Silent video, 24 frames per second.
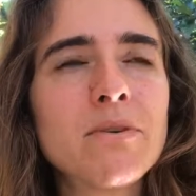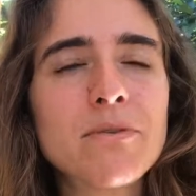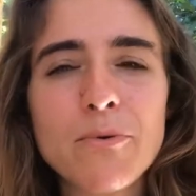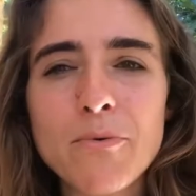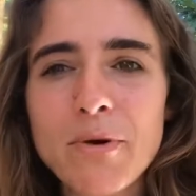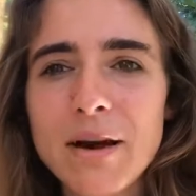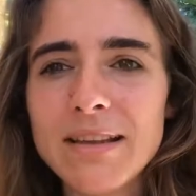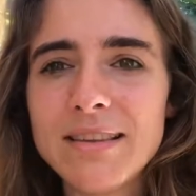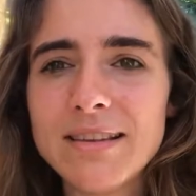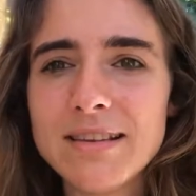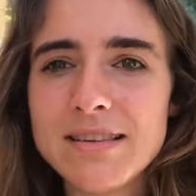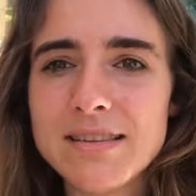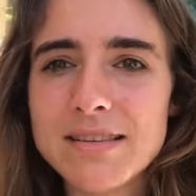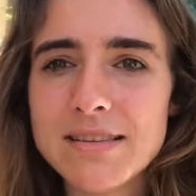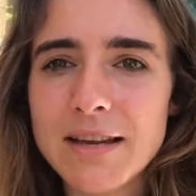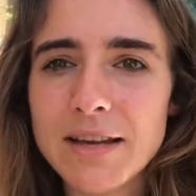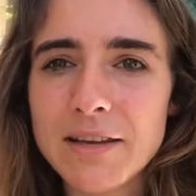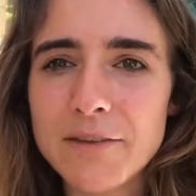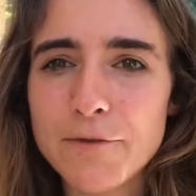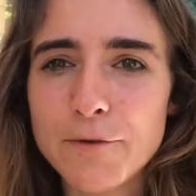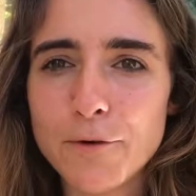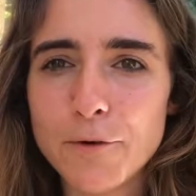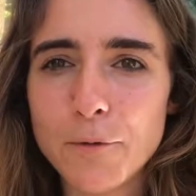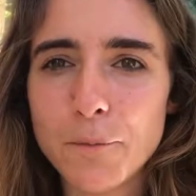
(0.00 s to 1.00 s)
quite
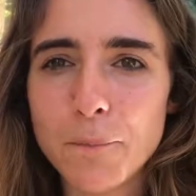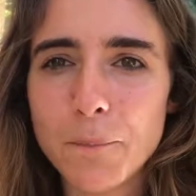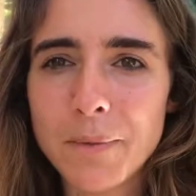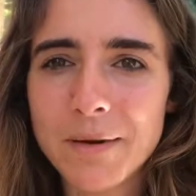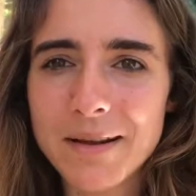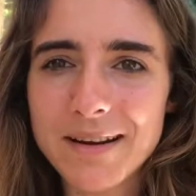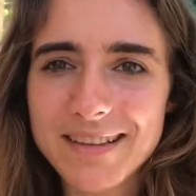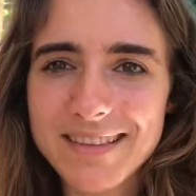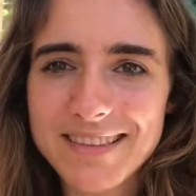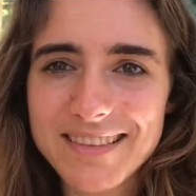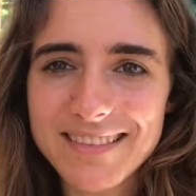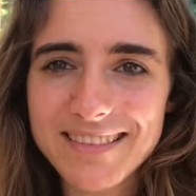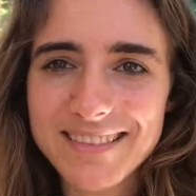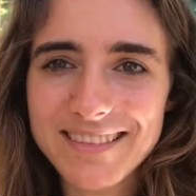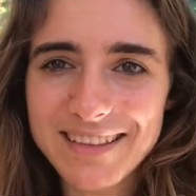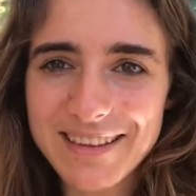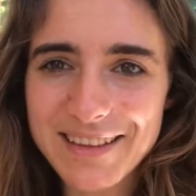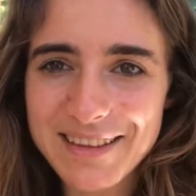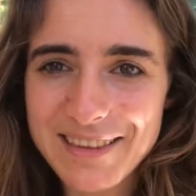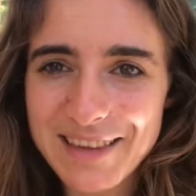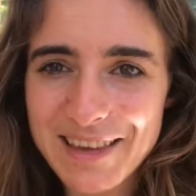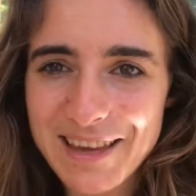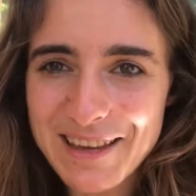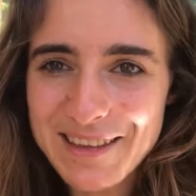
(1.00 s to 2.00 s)
insightful. But
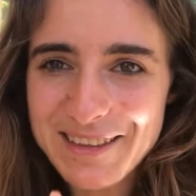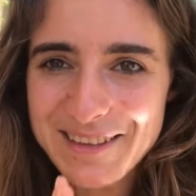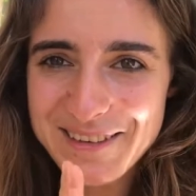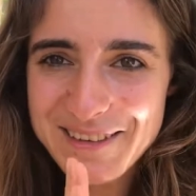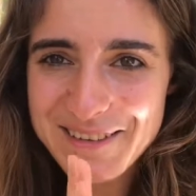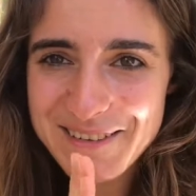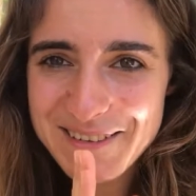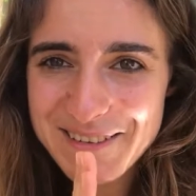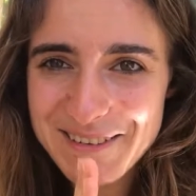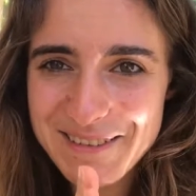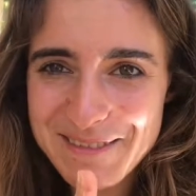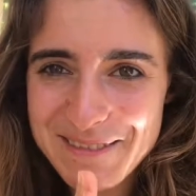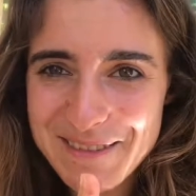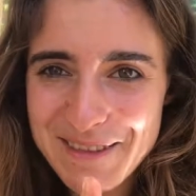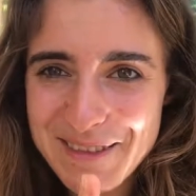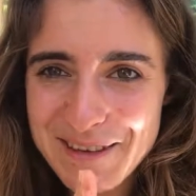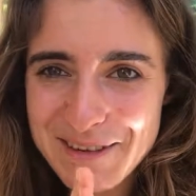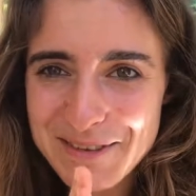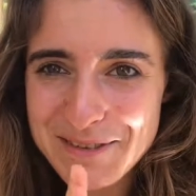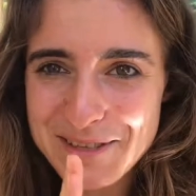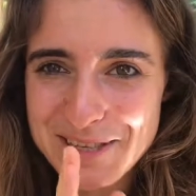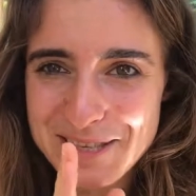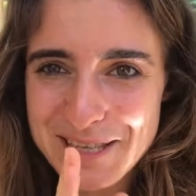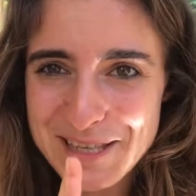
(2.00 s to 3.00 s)

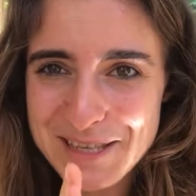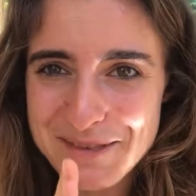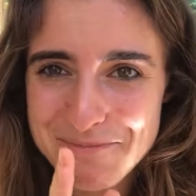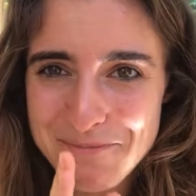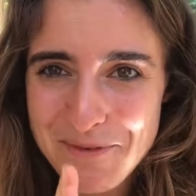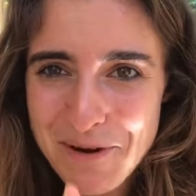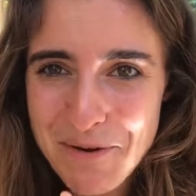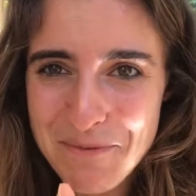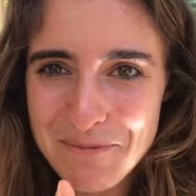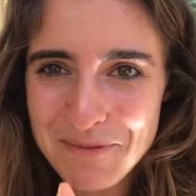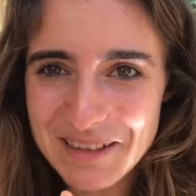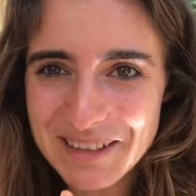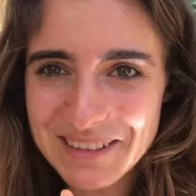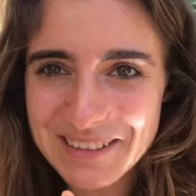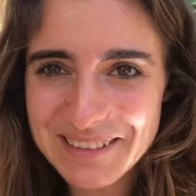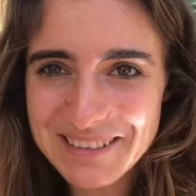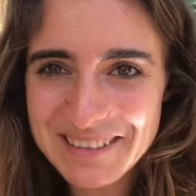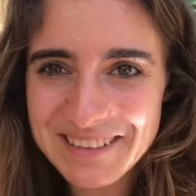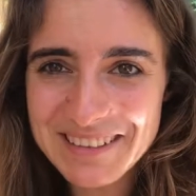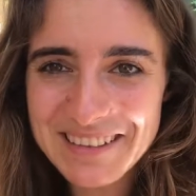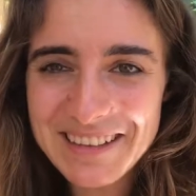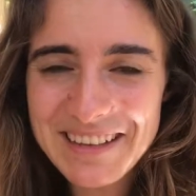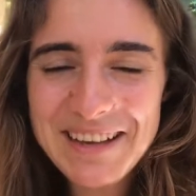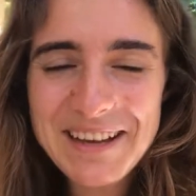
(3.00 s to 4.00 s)
there was this
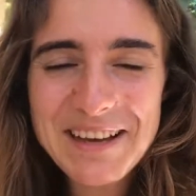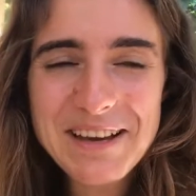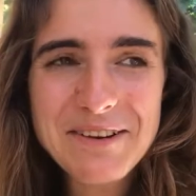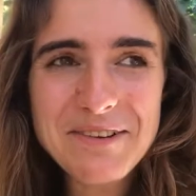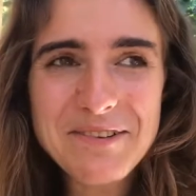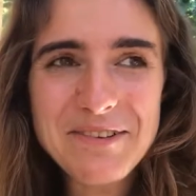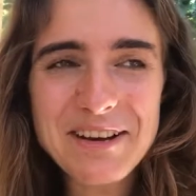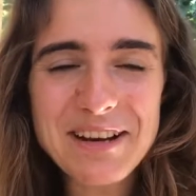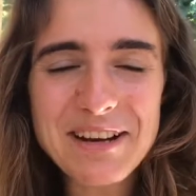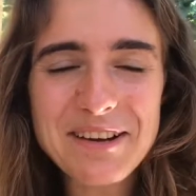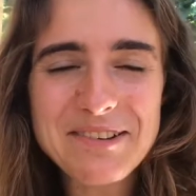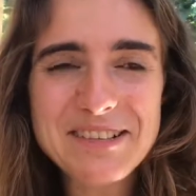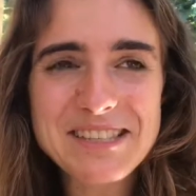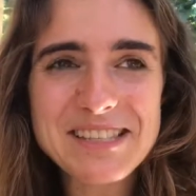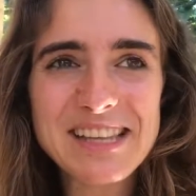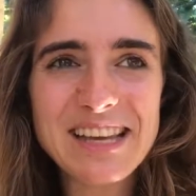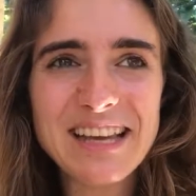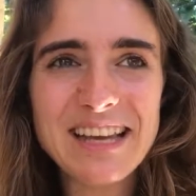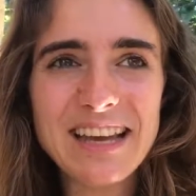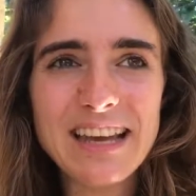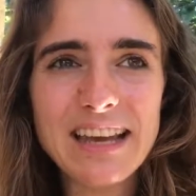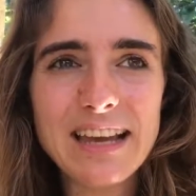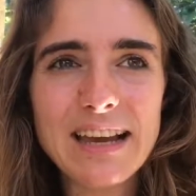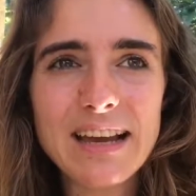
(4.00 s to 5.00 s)
moment where I was
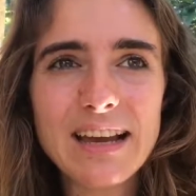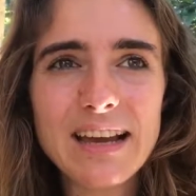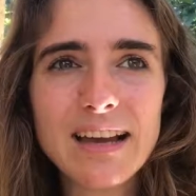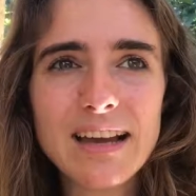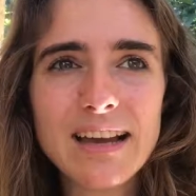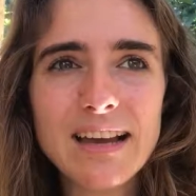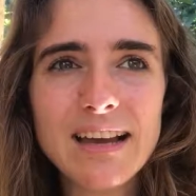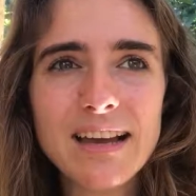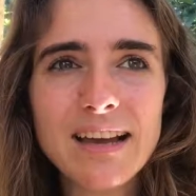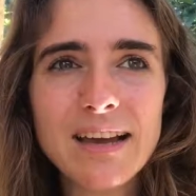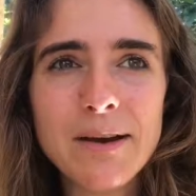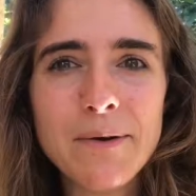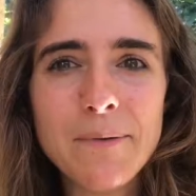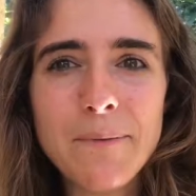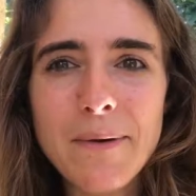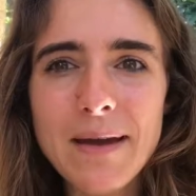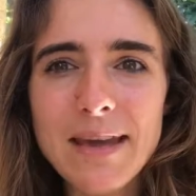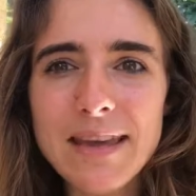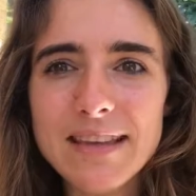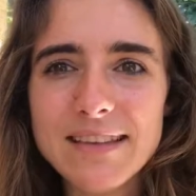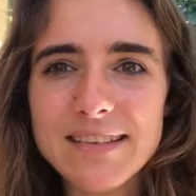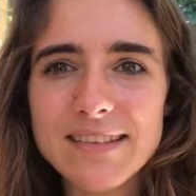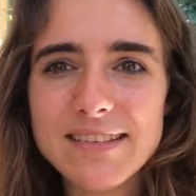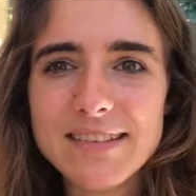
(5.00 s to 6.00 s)
like,
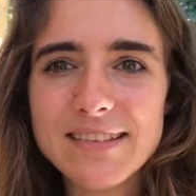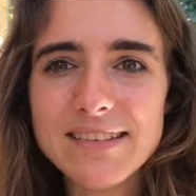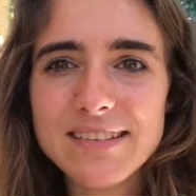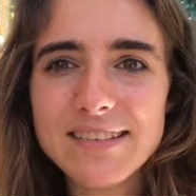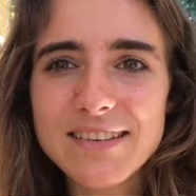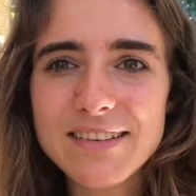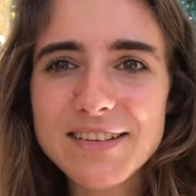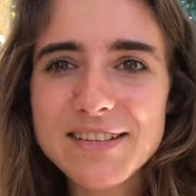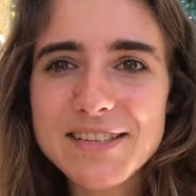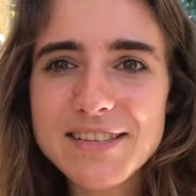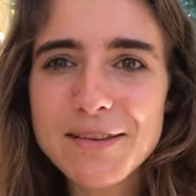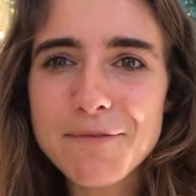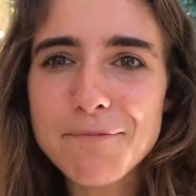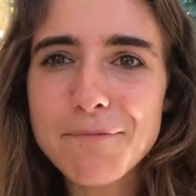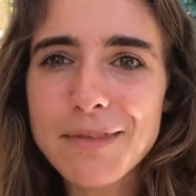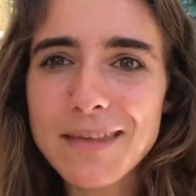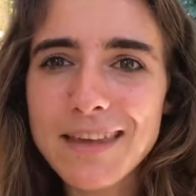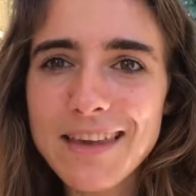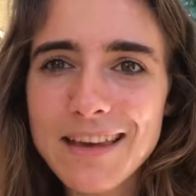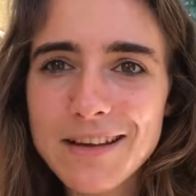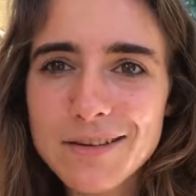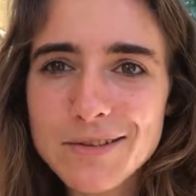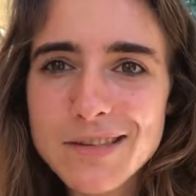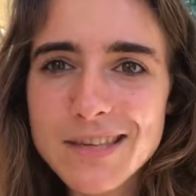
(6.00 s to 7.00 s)
wait, there's
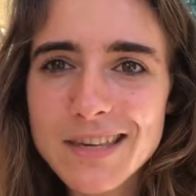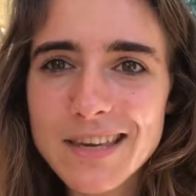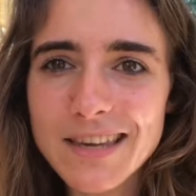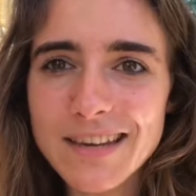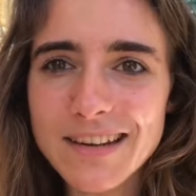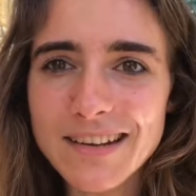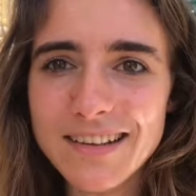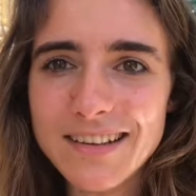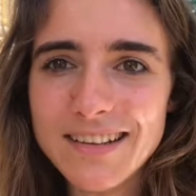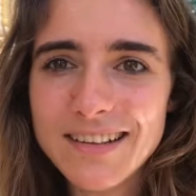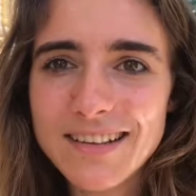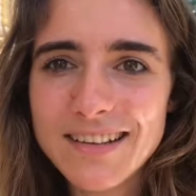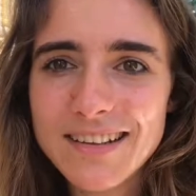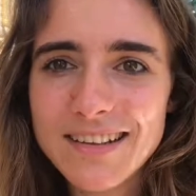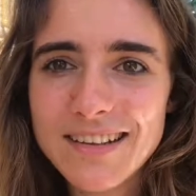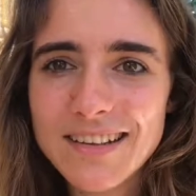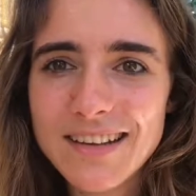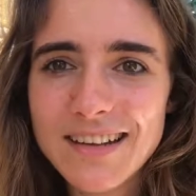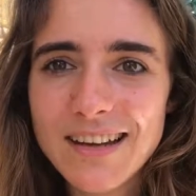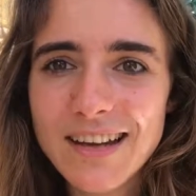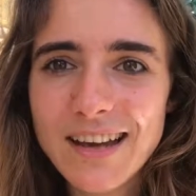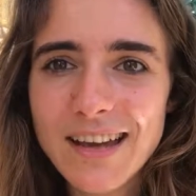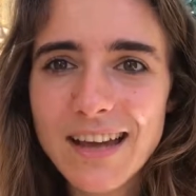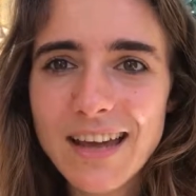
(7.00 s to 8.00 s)
something else here.
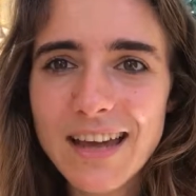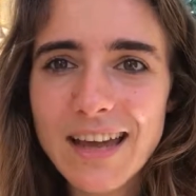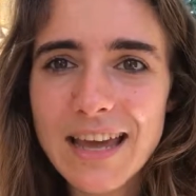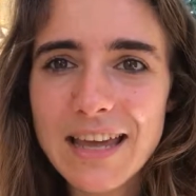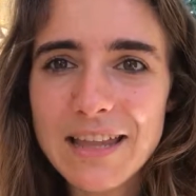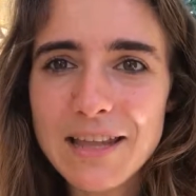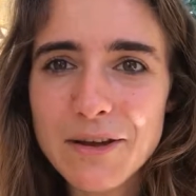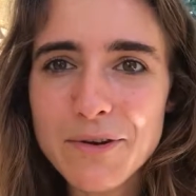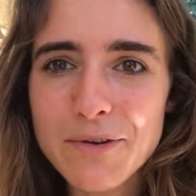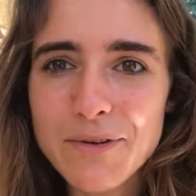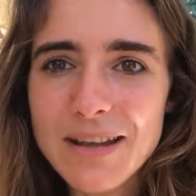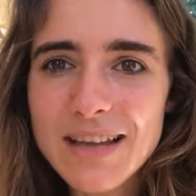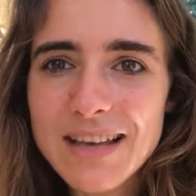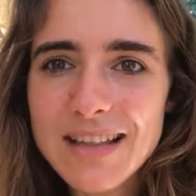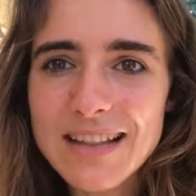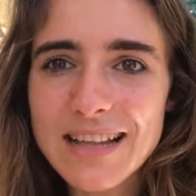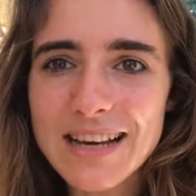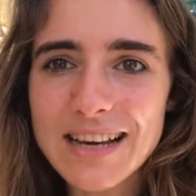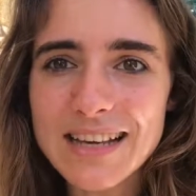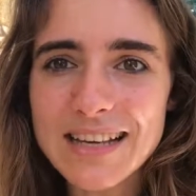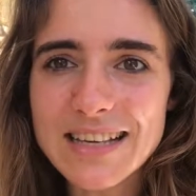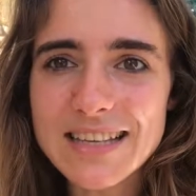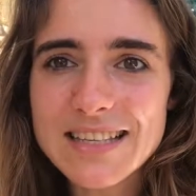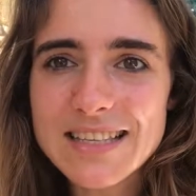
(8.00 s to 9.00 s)
And I
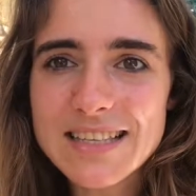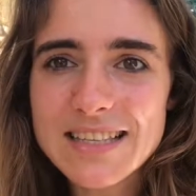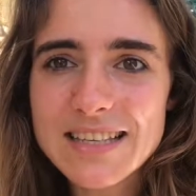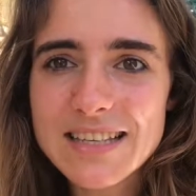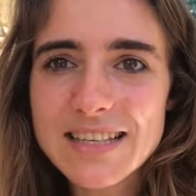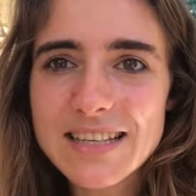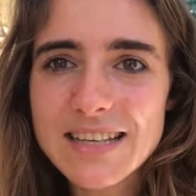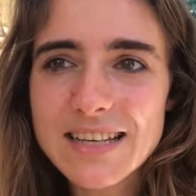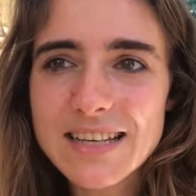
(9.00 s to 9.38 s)
realized